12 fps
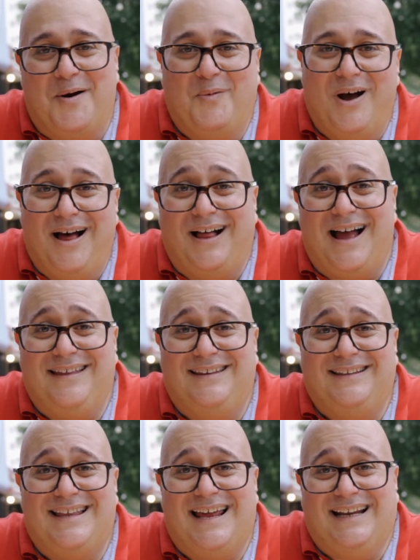Well, I
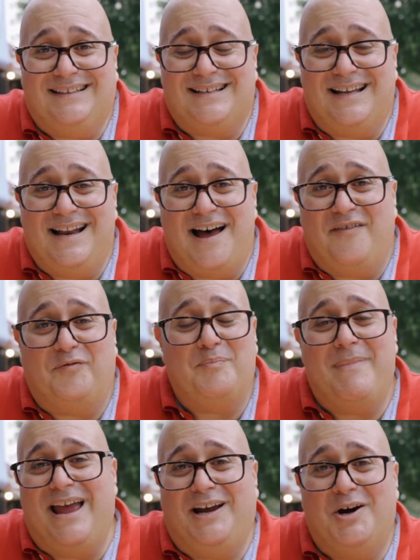think that is enough
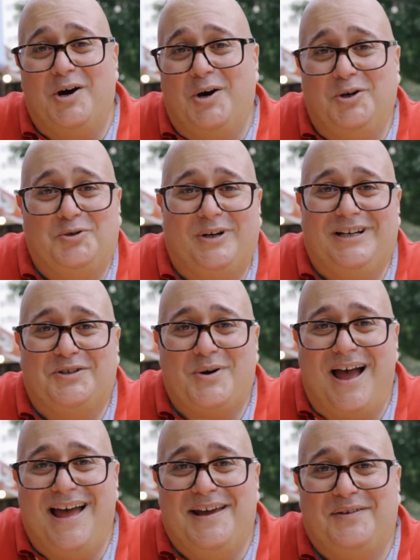mango drink
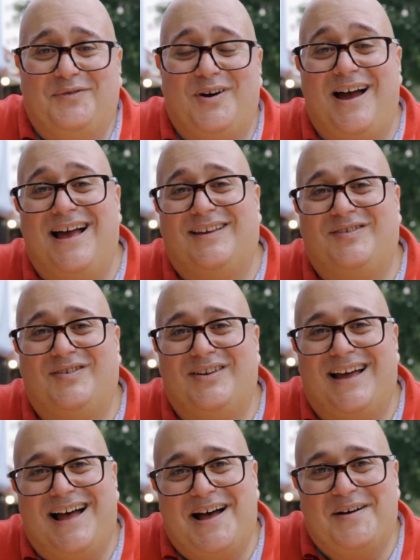trying for us
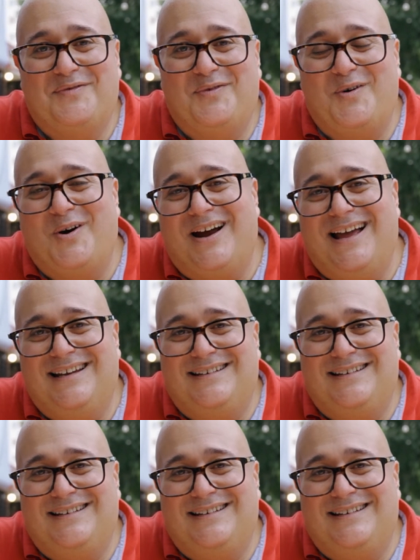for a